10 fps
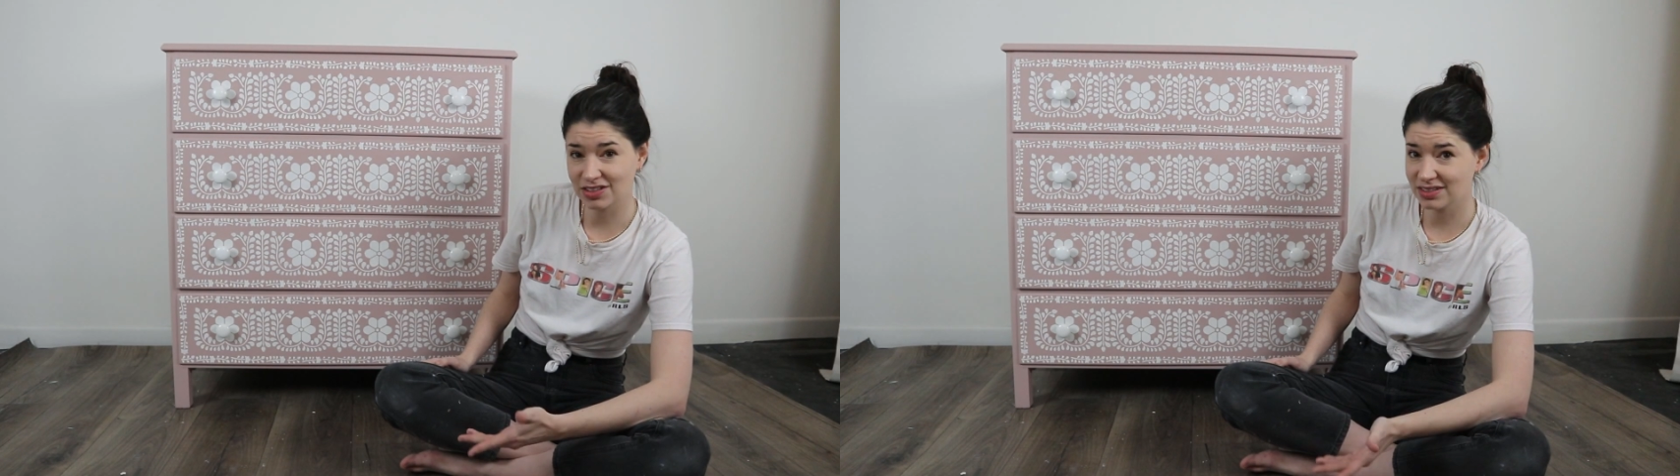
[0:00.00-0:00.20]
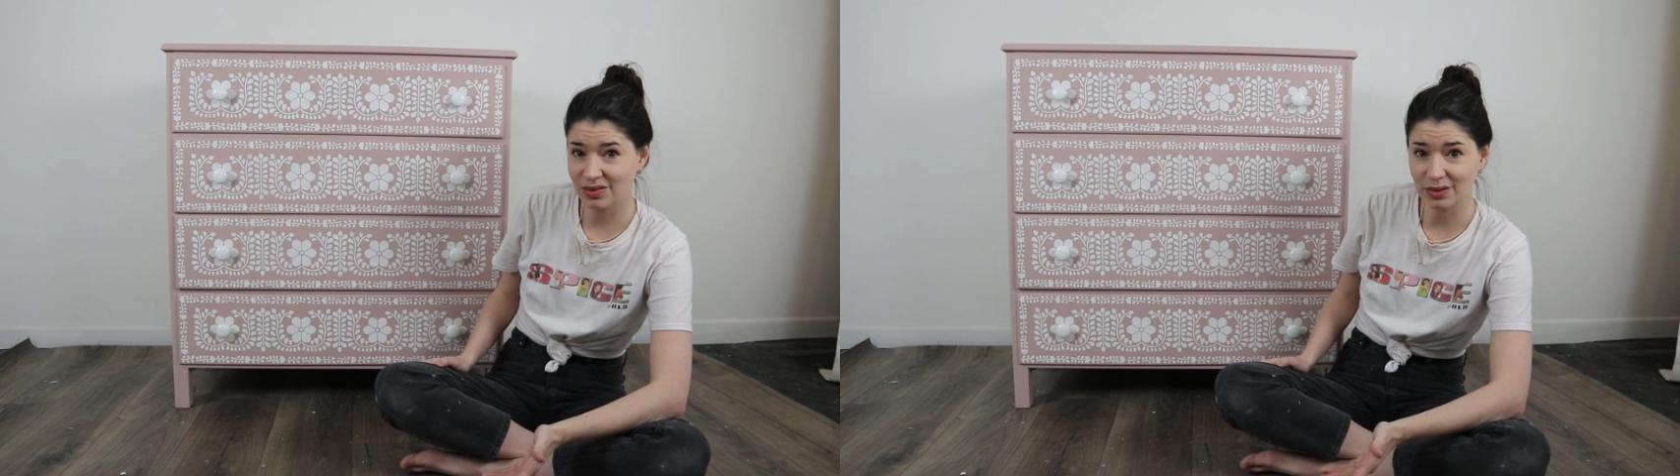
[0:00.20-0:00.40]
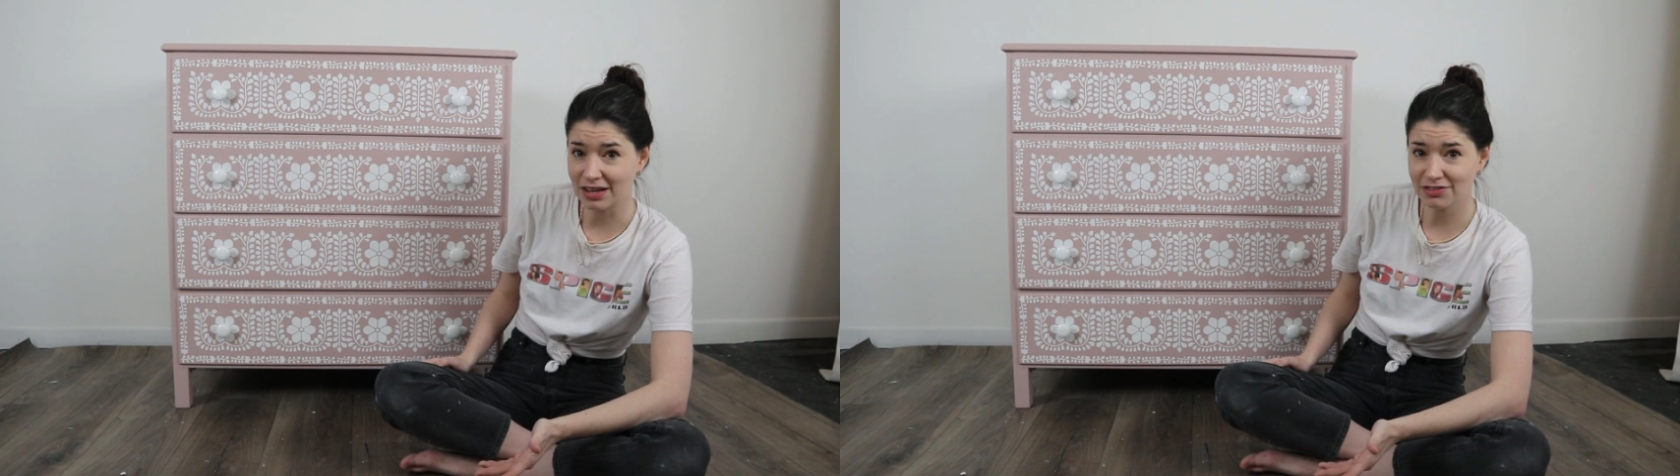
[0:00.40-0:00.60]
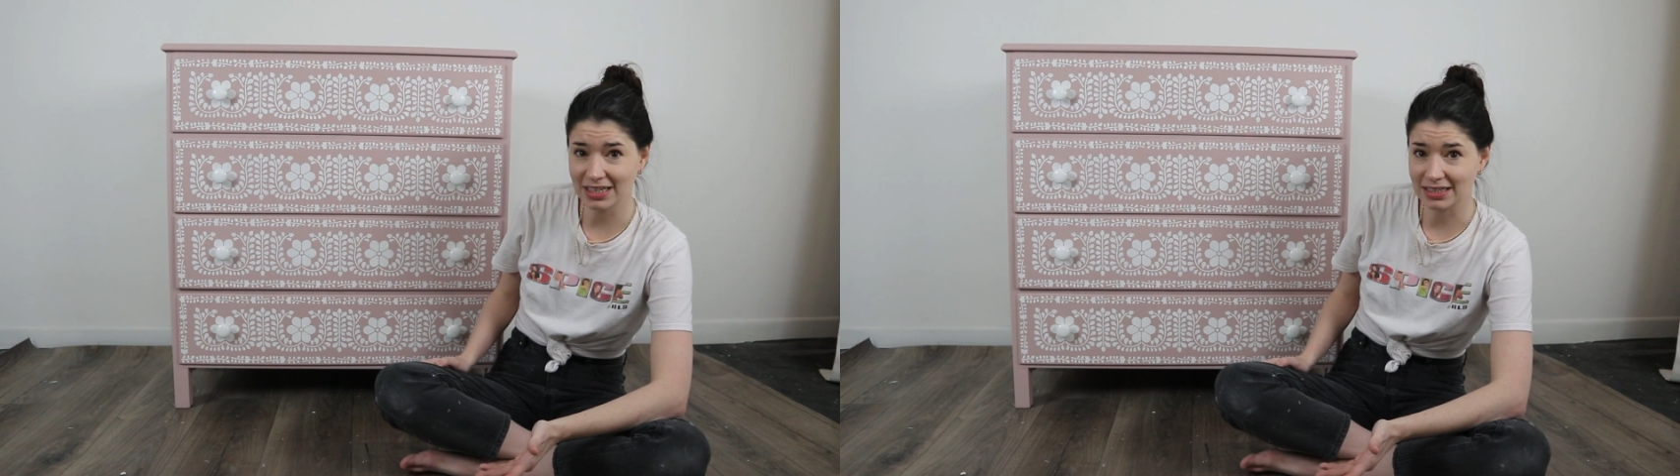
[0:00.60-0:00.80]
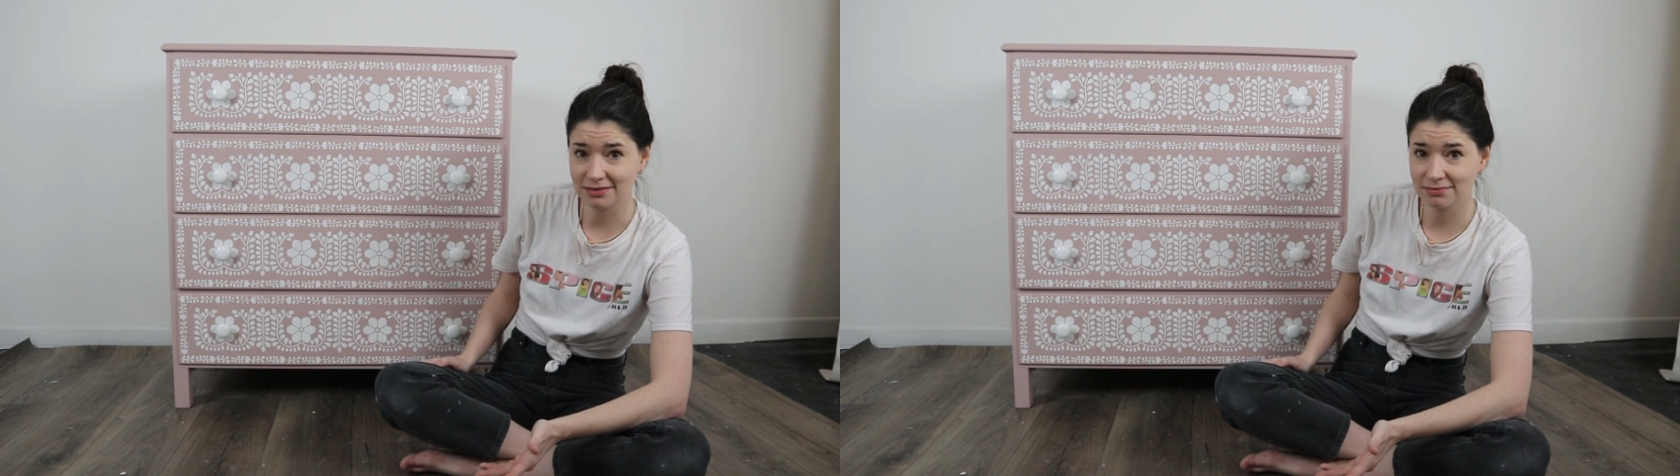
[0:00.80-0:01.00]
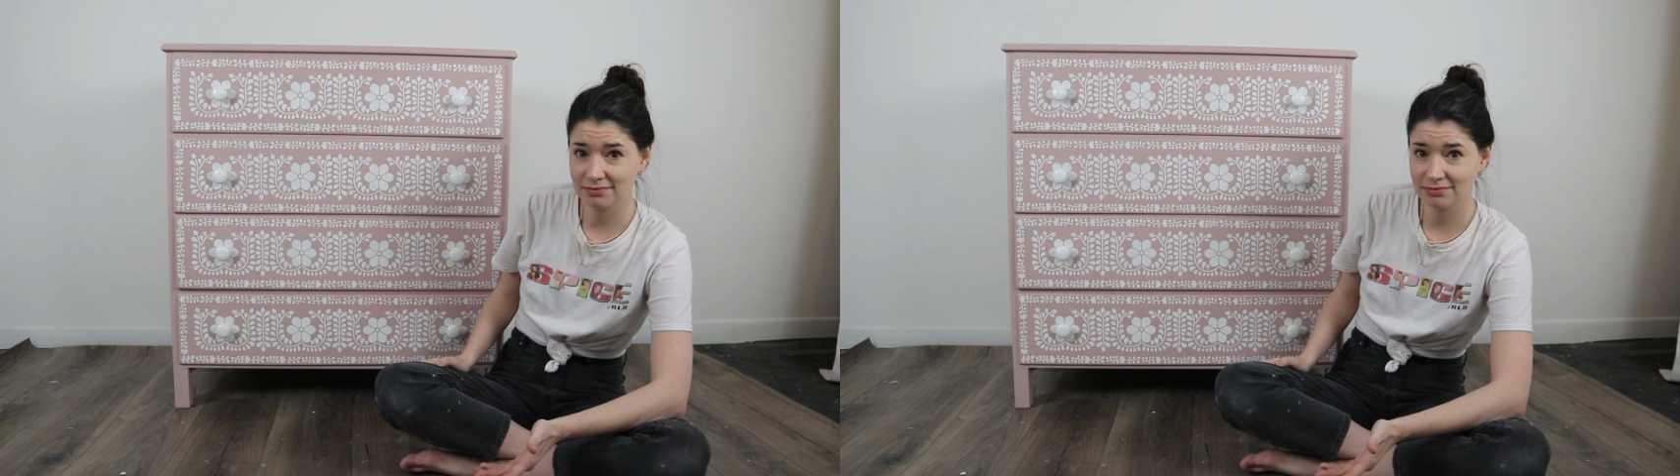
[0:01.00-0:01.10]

just so lovely.